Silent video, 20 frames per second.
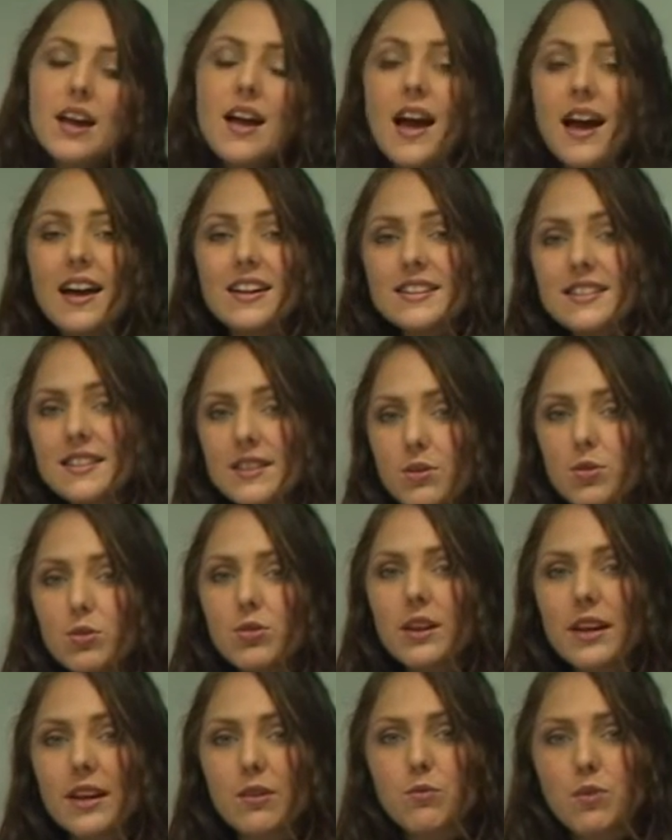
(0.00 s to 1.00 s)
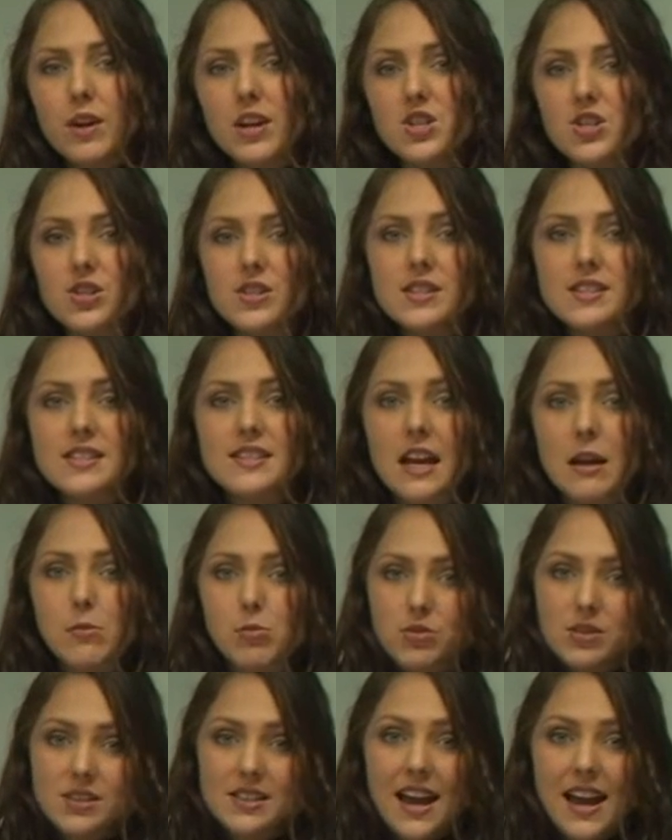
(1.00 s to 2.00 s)
until it reaches a
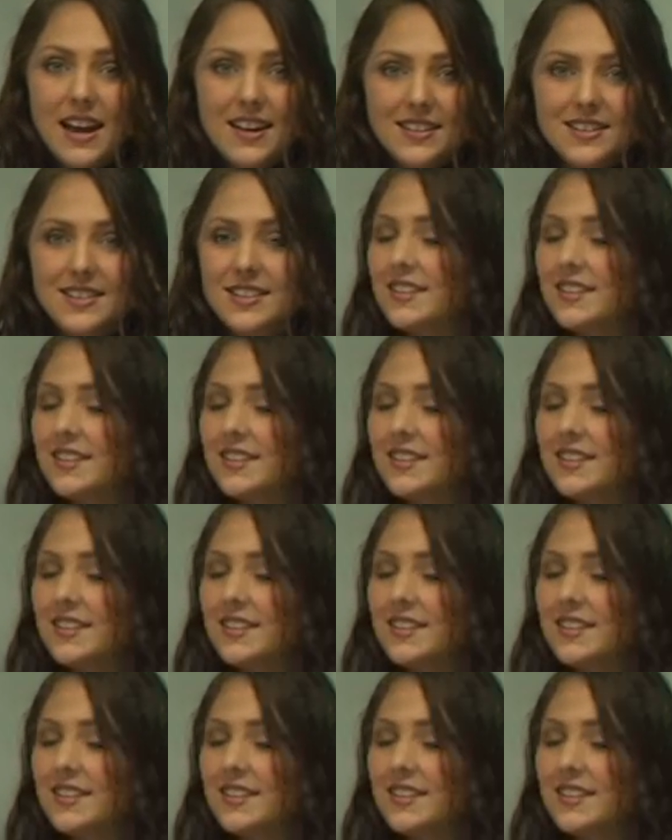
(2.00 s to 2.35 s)
stable state.